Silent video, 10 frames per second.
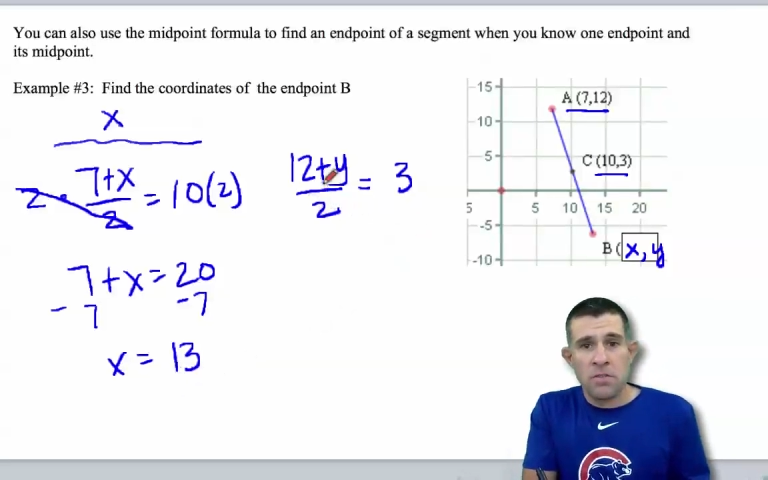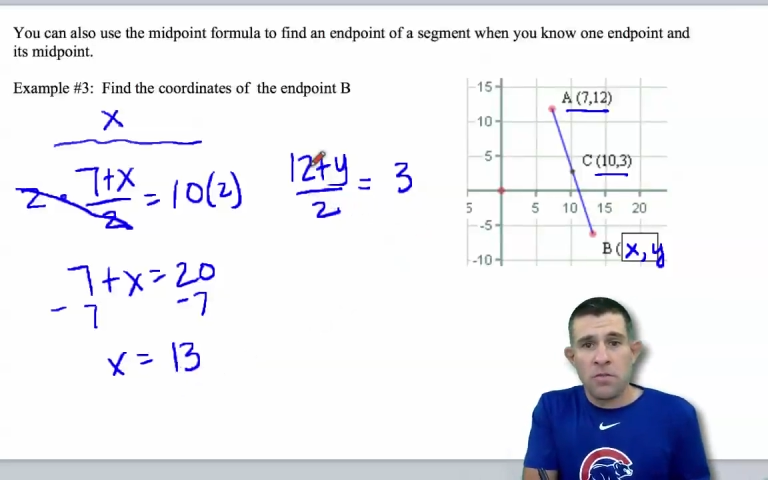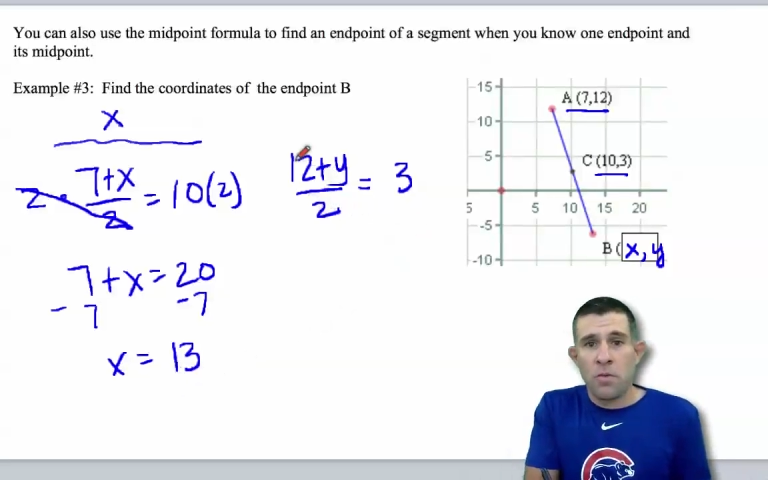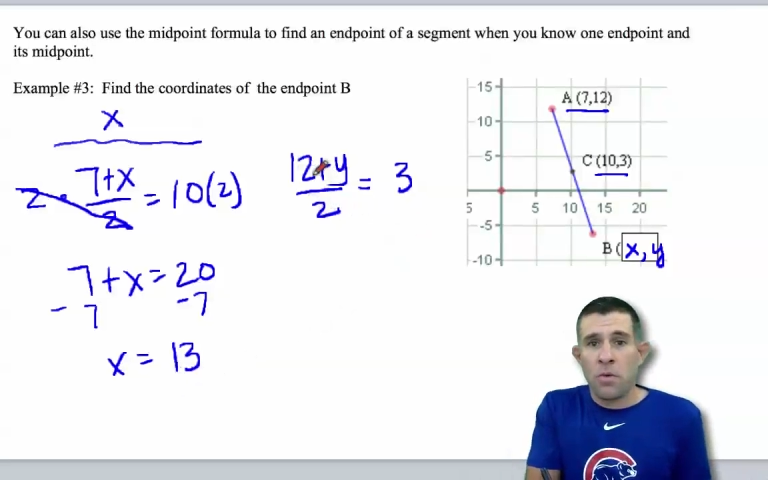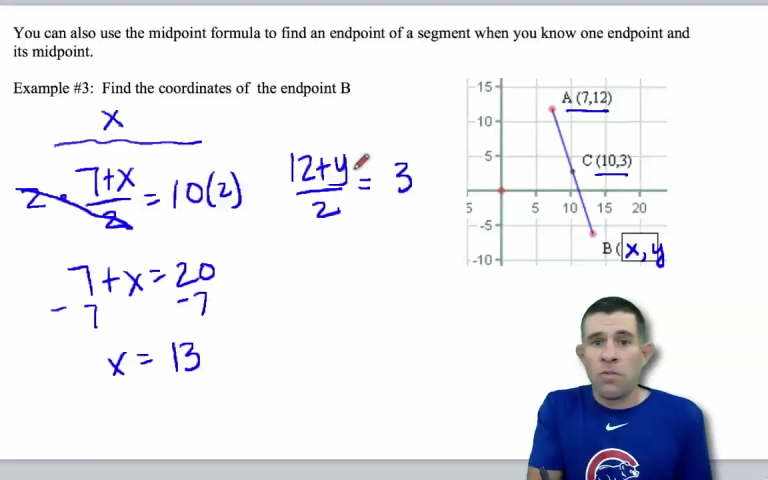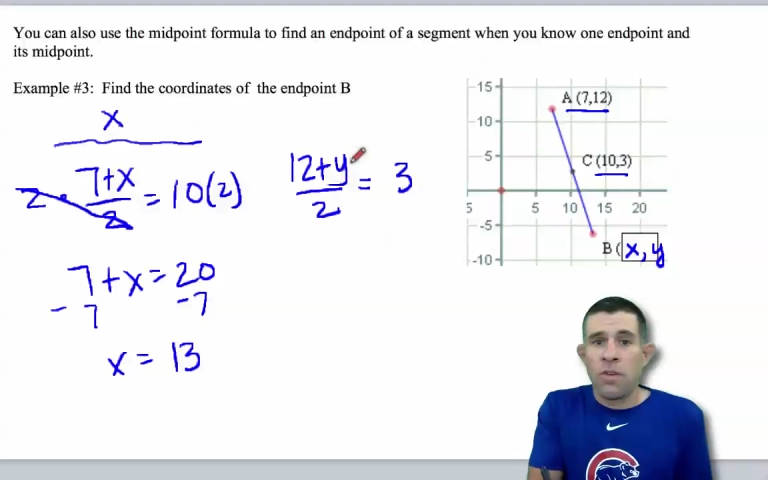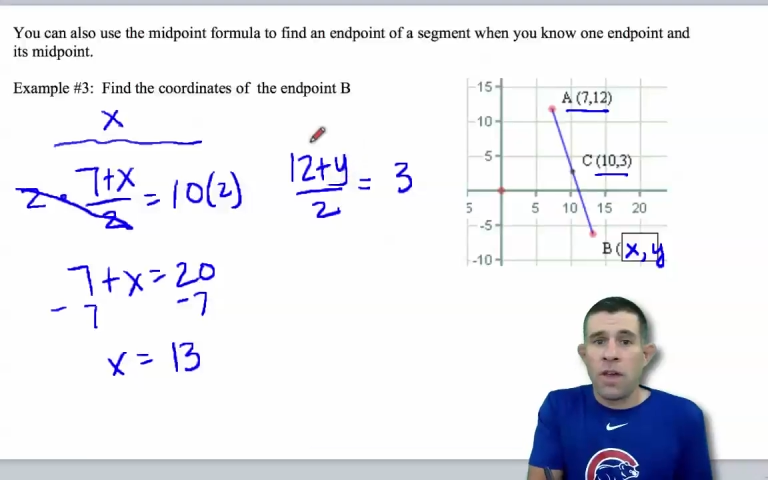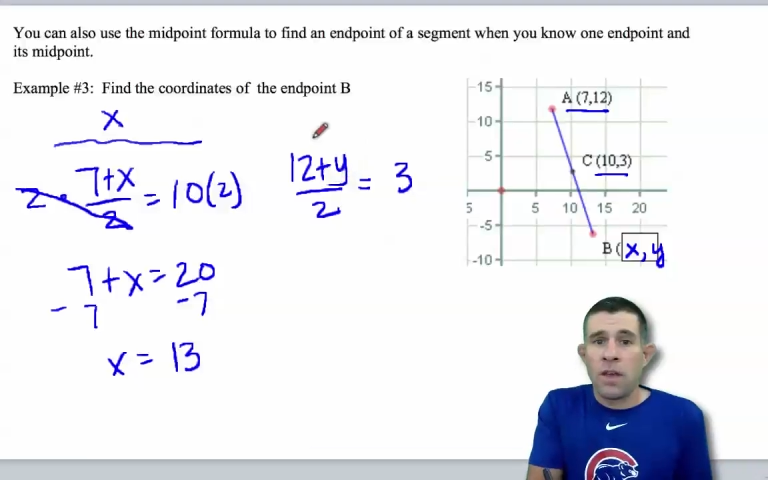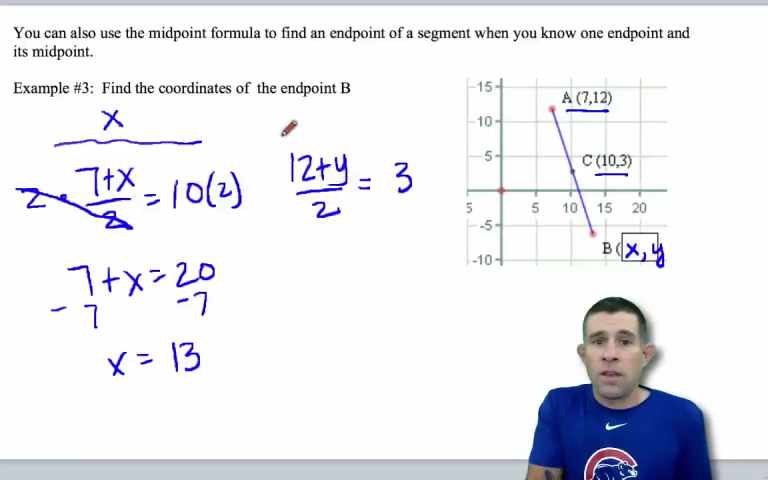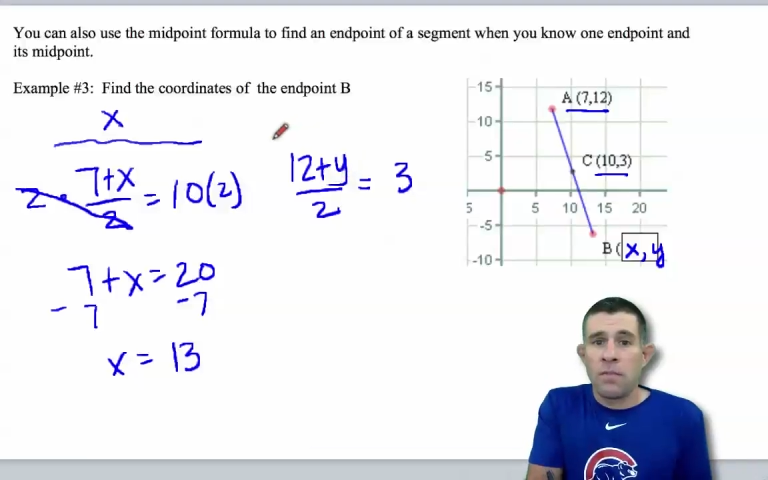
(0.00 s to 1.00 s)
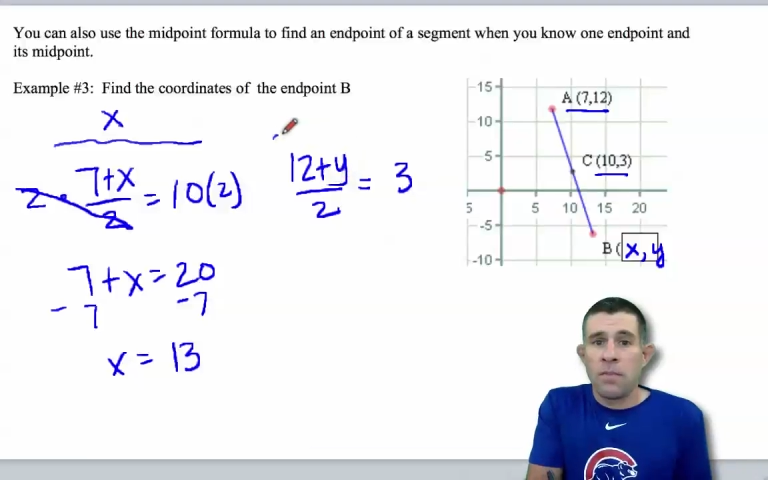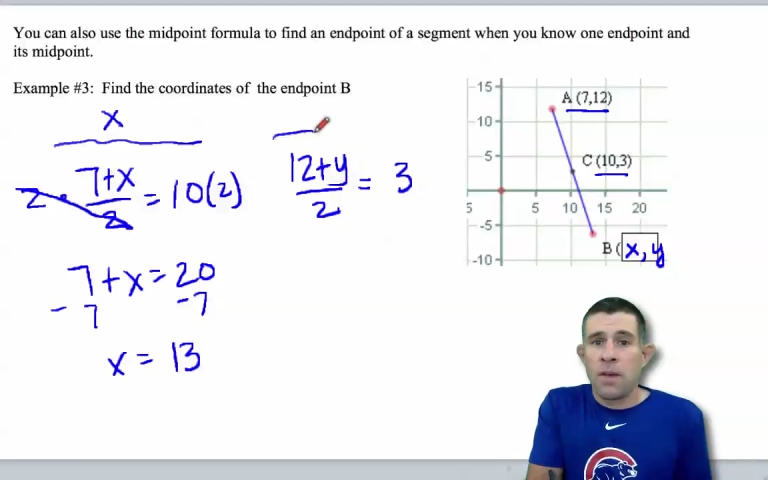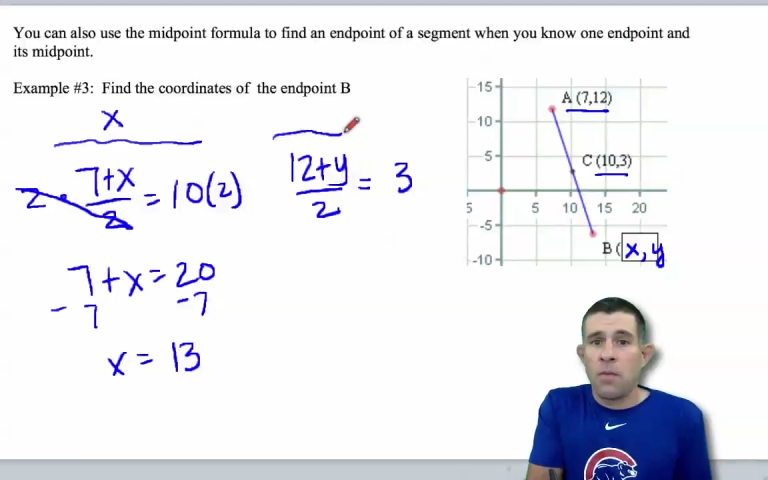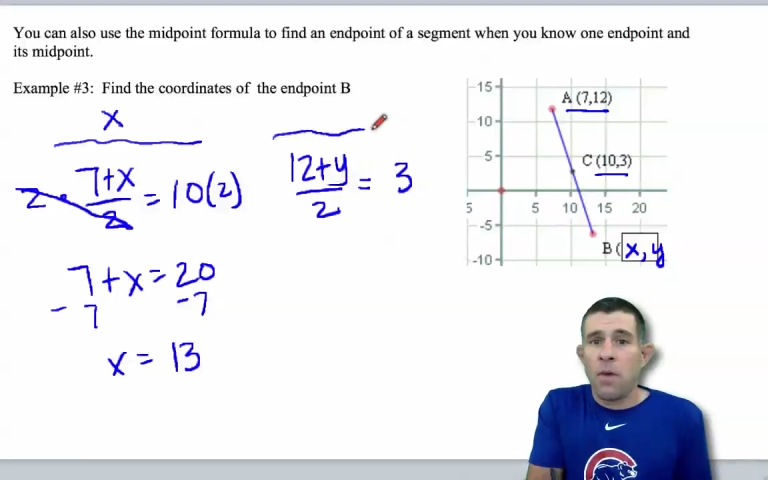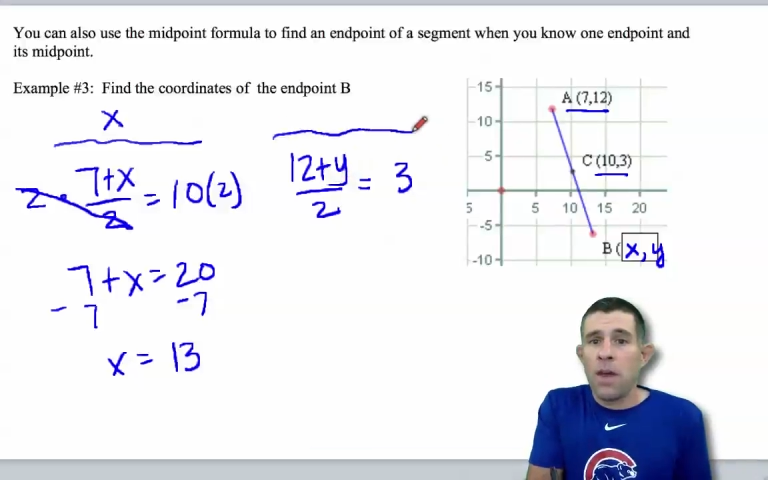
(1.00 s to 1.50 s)
for finding my
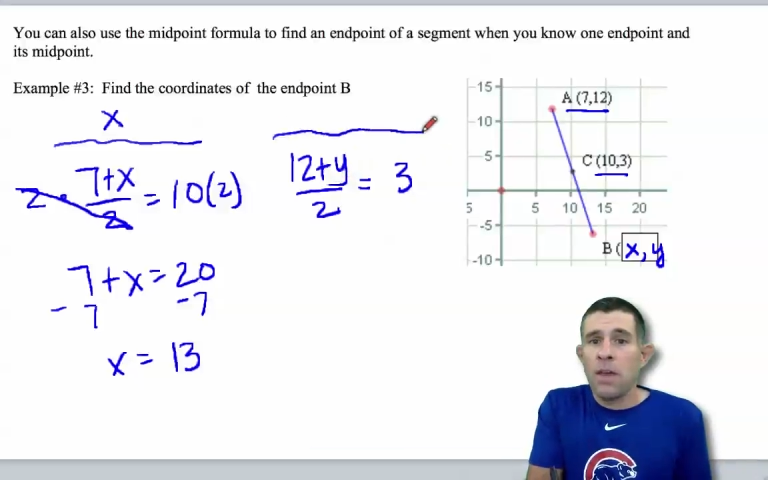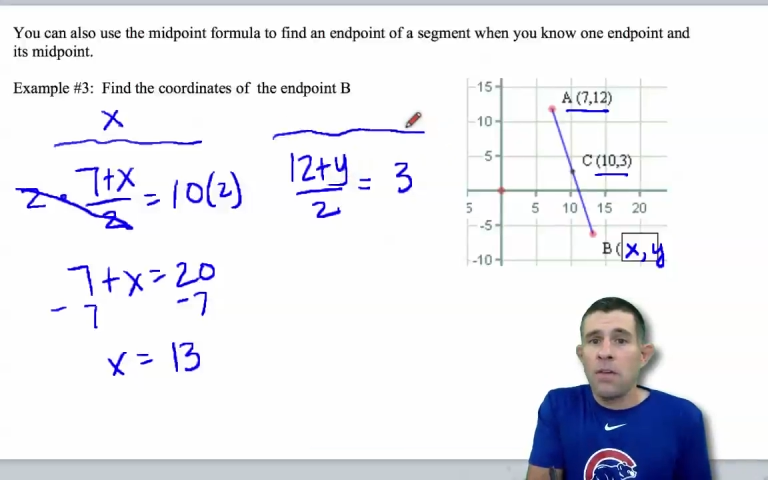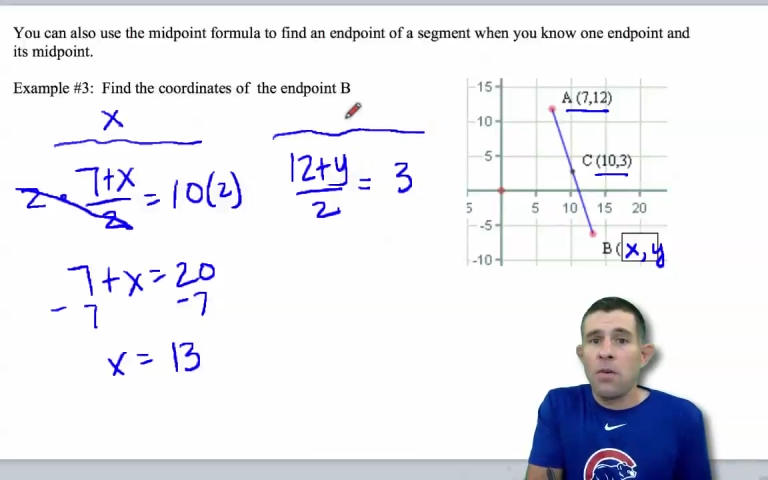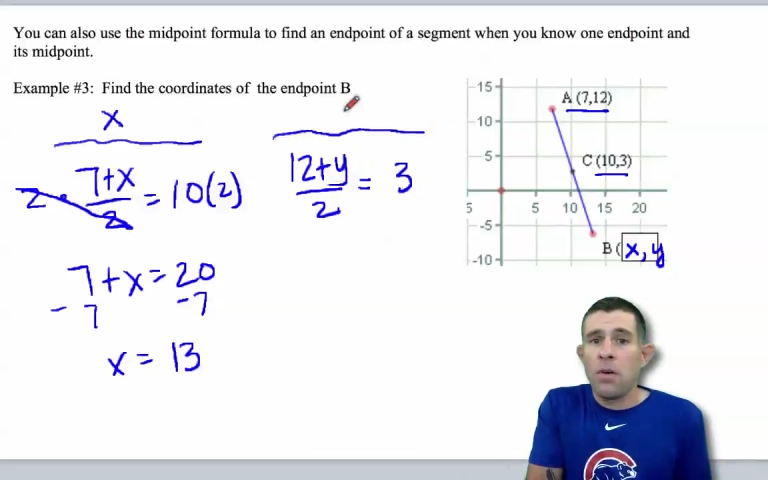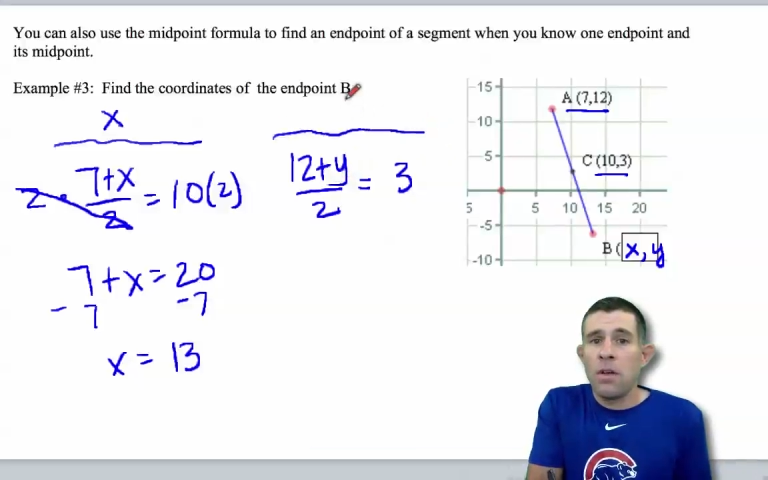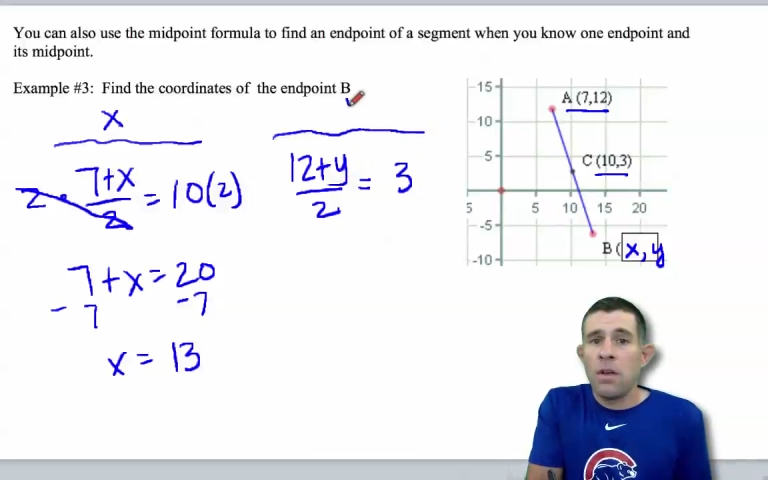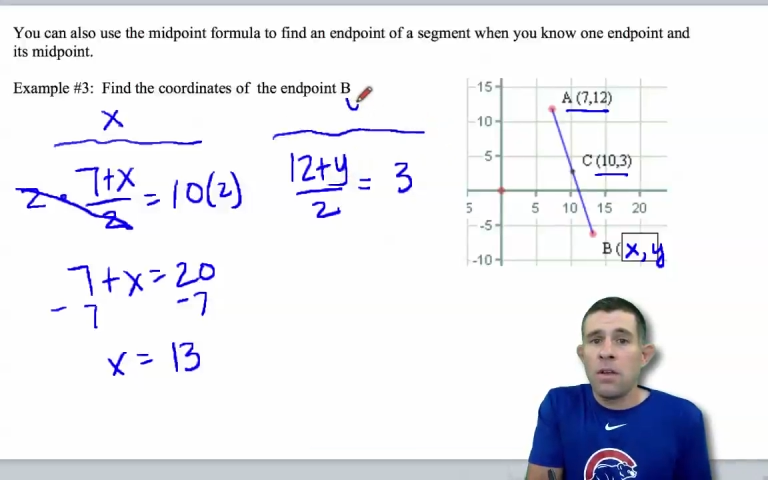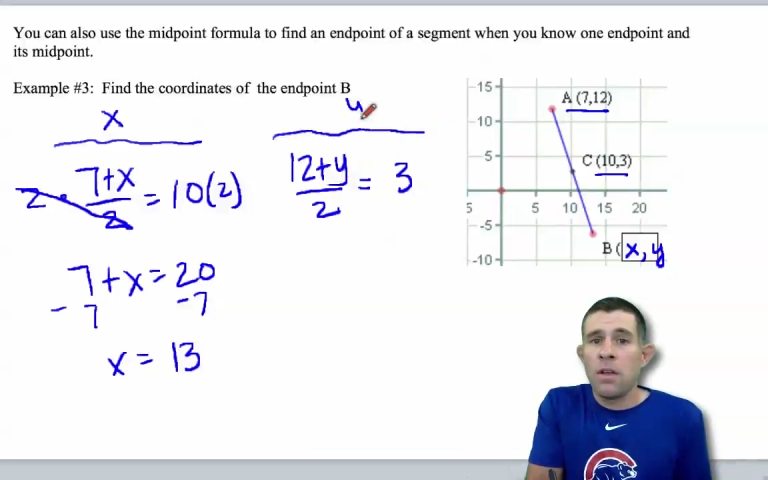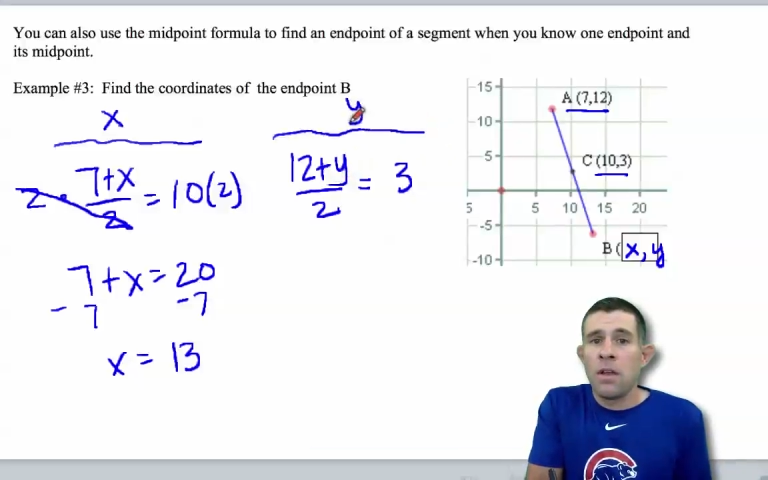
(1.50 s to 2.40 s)
y coordinate.